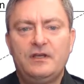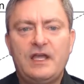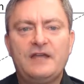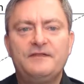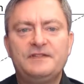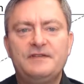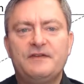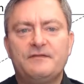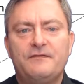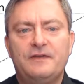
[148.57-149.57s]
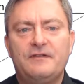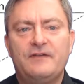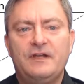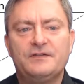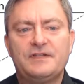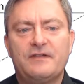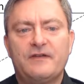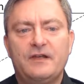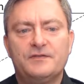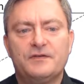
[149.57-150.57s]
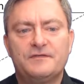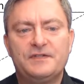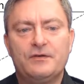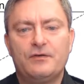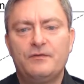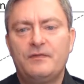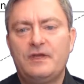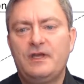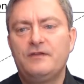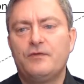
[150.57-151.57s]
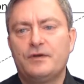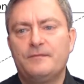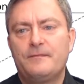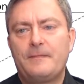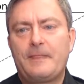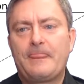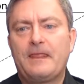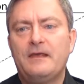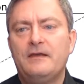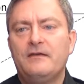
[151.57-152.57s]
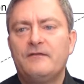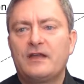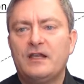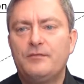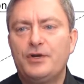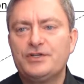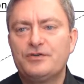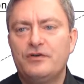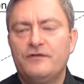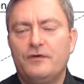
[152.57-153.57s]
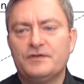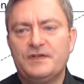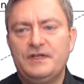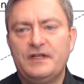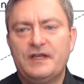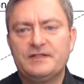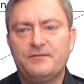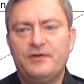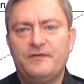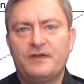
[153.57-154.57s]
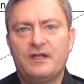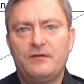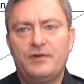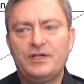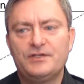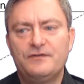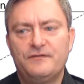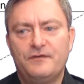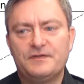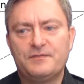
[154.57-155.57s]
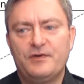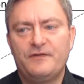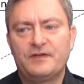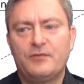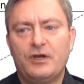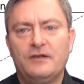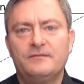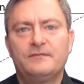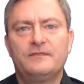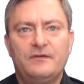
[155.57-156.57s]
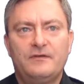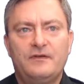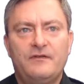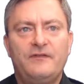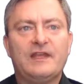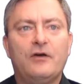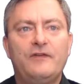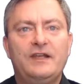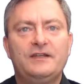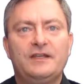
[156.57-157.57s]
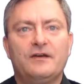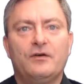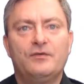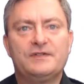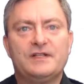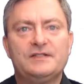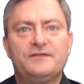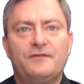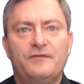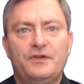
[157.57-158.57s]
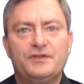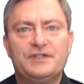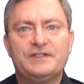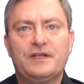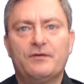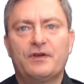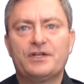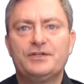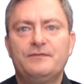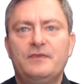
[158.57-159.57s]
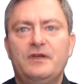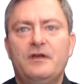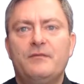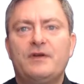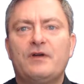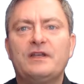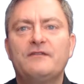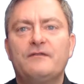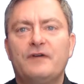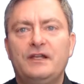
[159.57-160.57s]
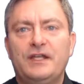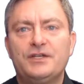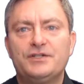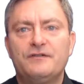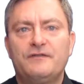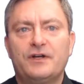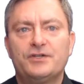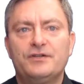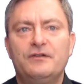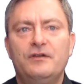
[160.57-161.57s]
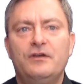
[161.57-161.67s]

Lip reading: And we see that the fitted values take values of 0 and 1. The calibration curve also indicates a perfect calibration for this perfect model. We now validate our results from the logistic regression by running the validation function